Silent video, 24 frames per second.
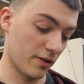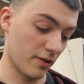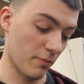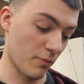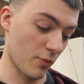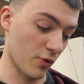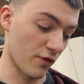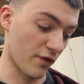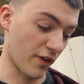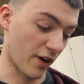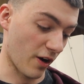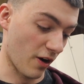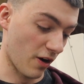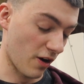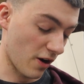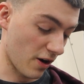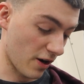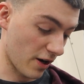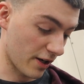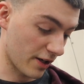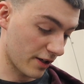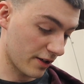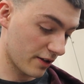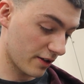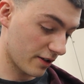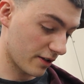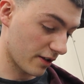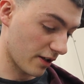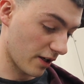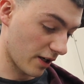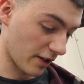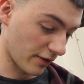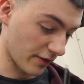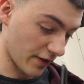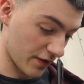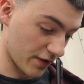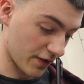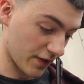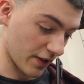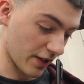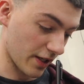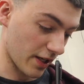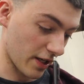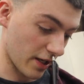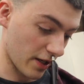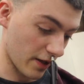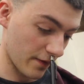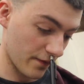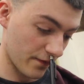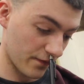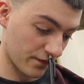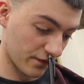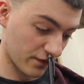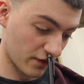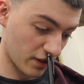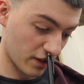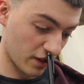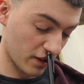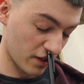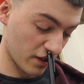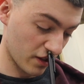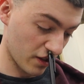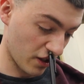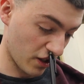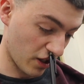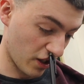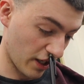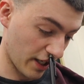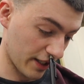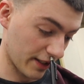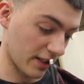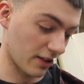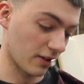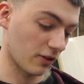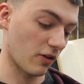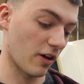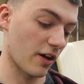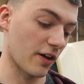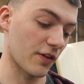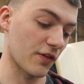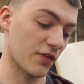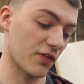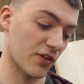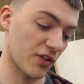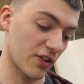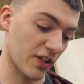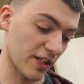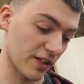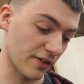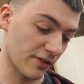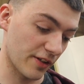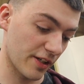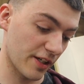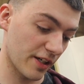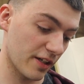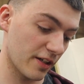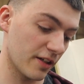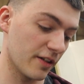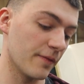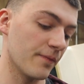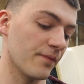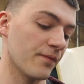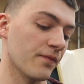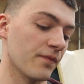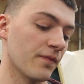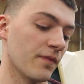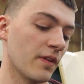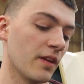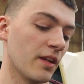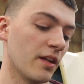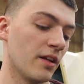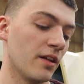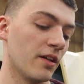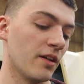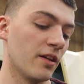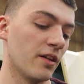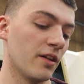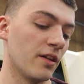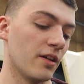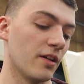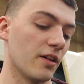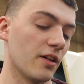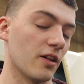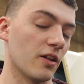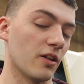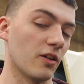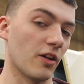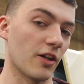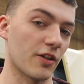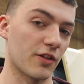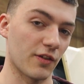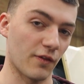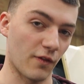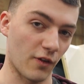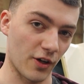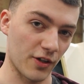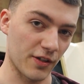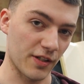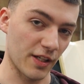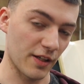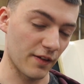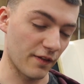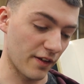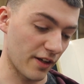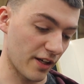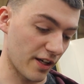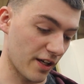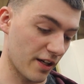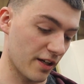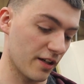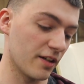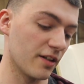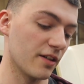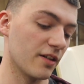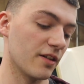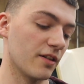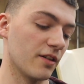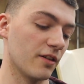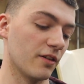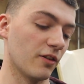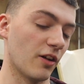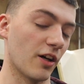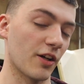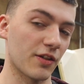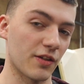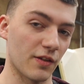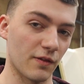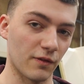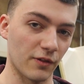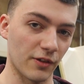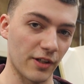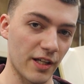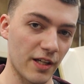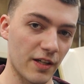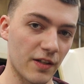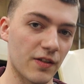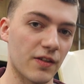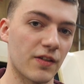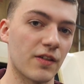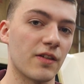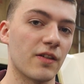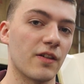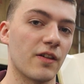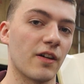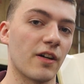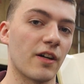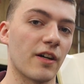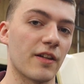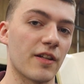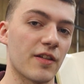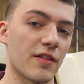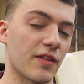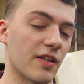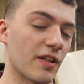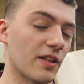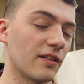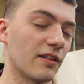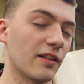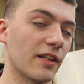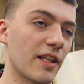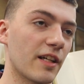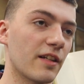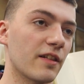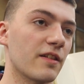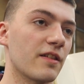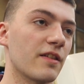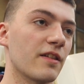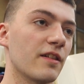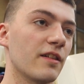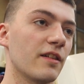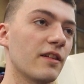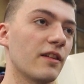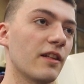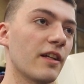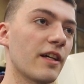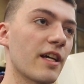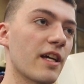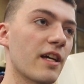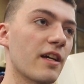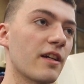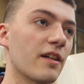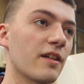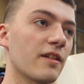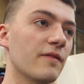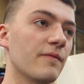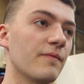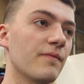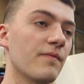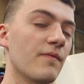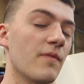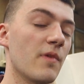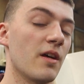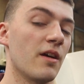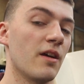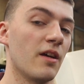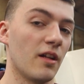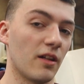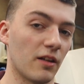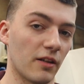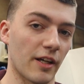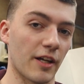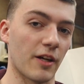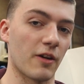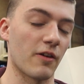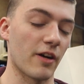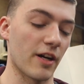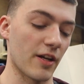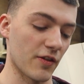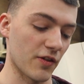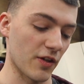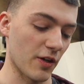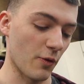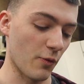Moving on, let's see. I did a lot of sealing, lots of RTV, lots of leaks. This thing leaked like crazy.